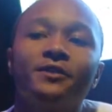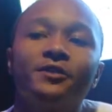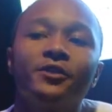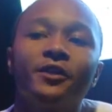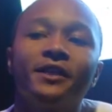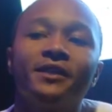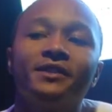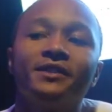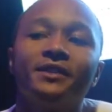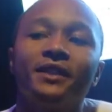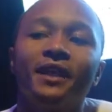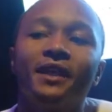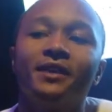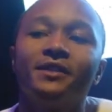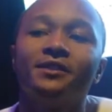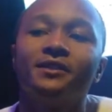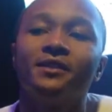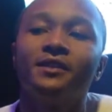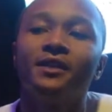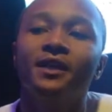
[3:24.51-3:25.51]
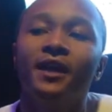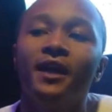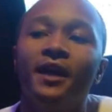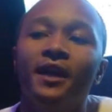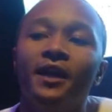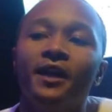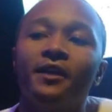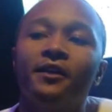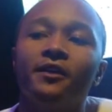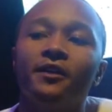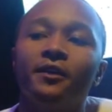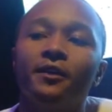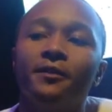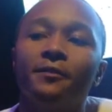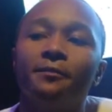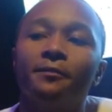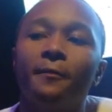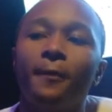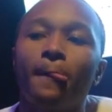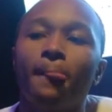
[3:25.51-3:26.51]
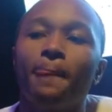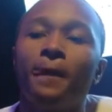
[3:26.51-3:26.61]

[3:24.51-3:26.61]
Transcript: Tracy, actually, and